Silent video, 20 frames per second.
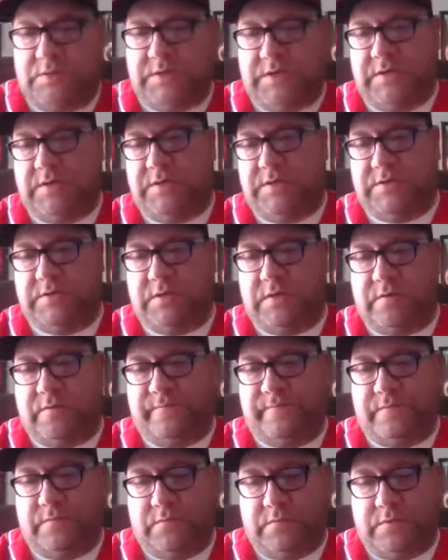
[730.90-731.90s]
going to take this
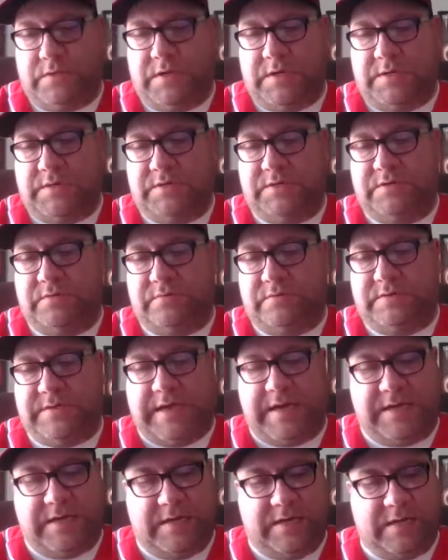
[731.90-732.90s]
off. I'm
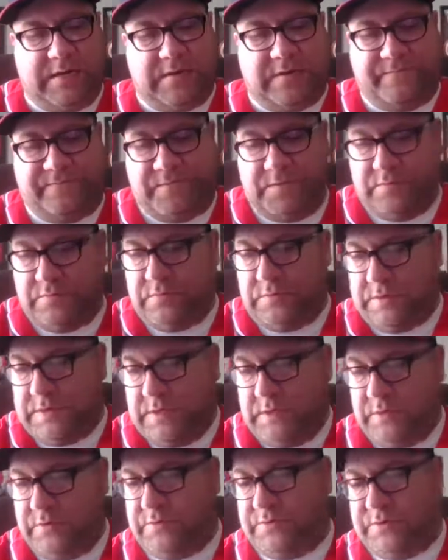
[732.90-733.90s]
taking it off and
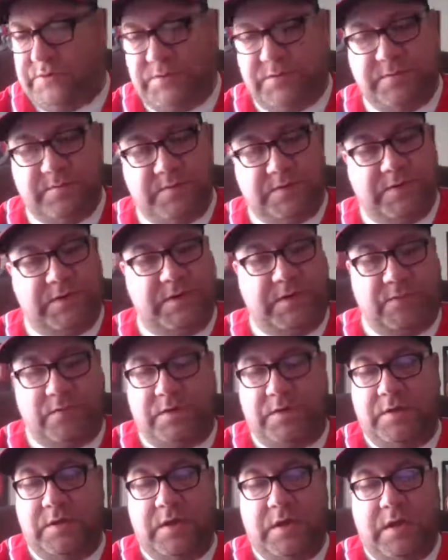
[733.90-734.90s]
like loosening it.
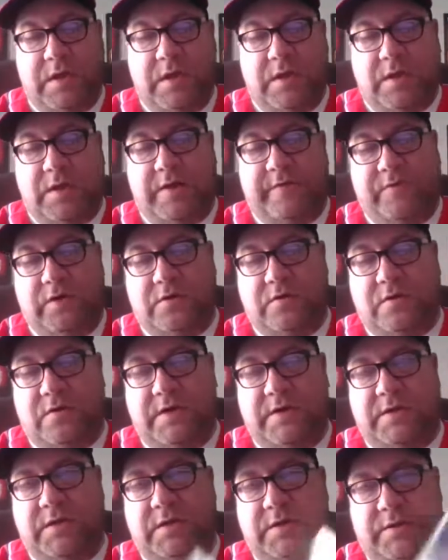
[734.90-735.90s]
Anyway, every
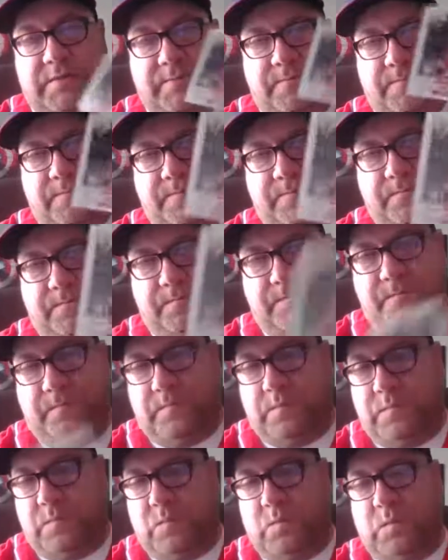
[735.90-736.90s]
card I get
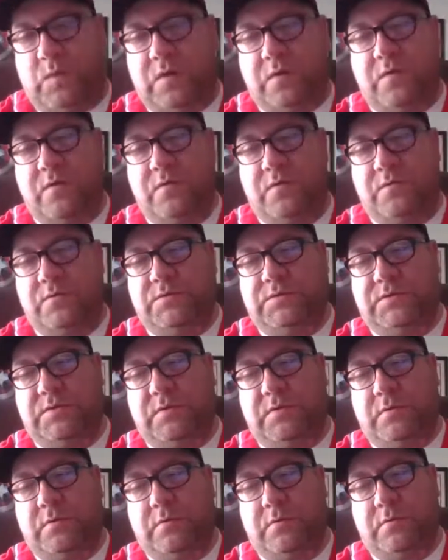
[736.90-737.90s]

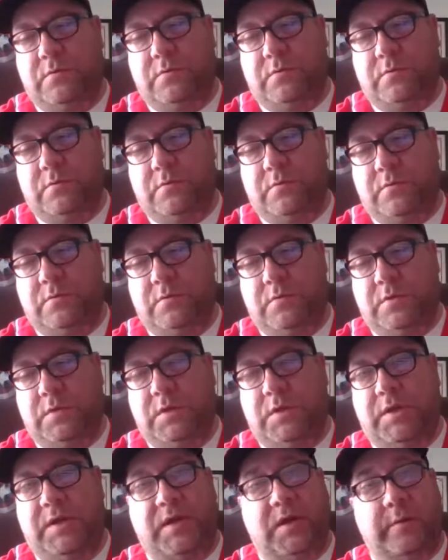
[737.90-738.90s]
goes
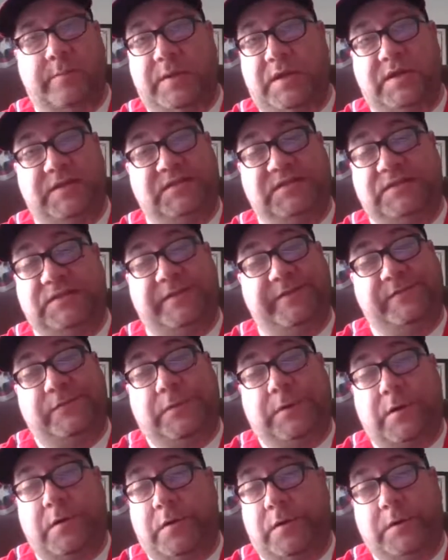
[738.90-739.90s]
in a penny sleeve
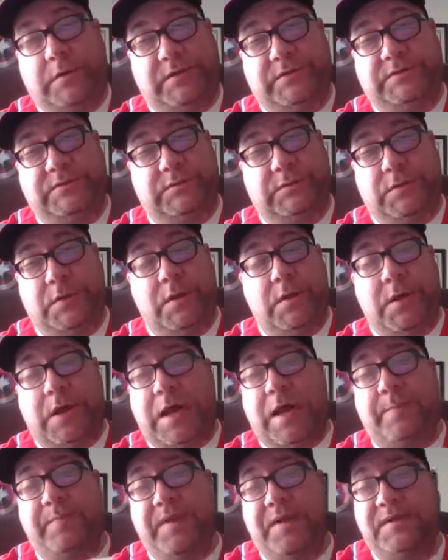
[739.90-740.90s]
regardless.
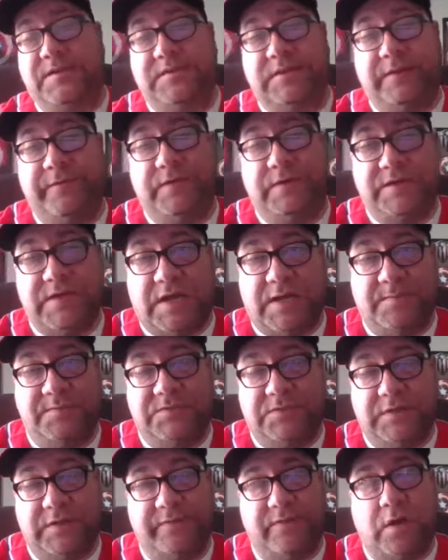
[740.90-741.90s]
I penny sleeve and
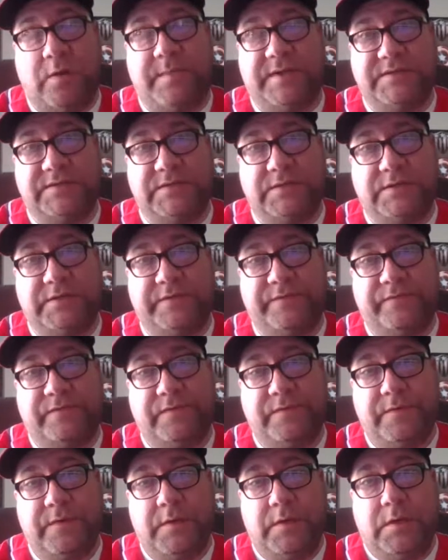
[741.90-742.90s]
top sleeve all my
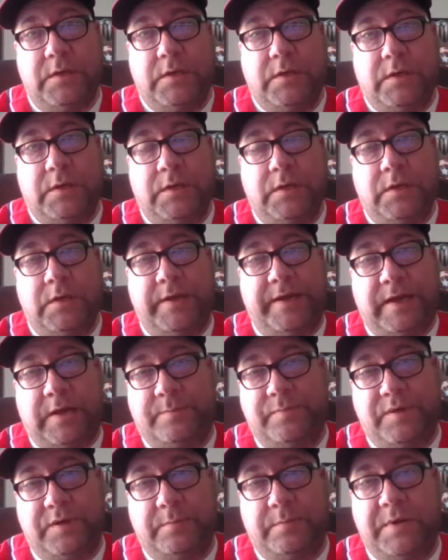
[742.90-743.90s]
stuff, and
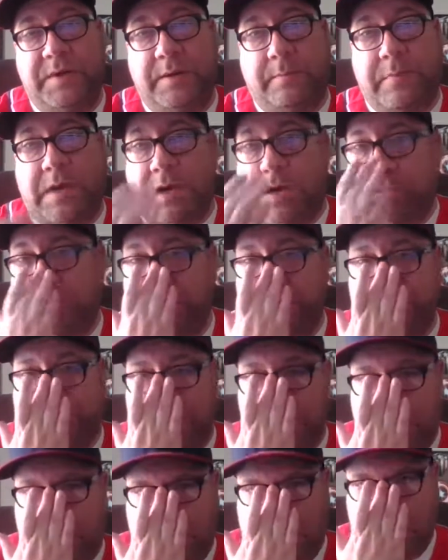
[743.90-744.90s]
I put them in a
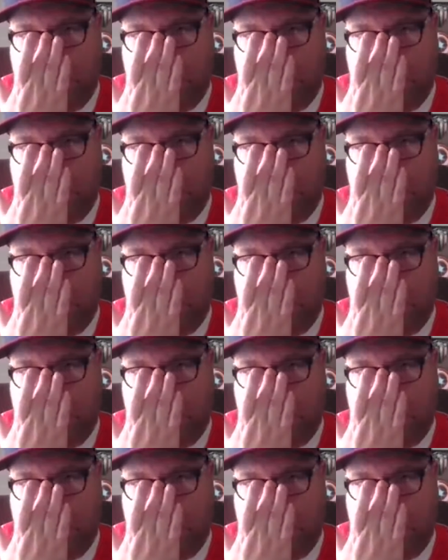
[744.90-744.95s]
box.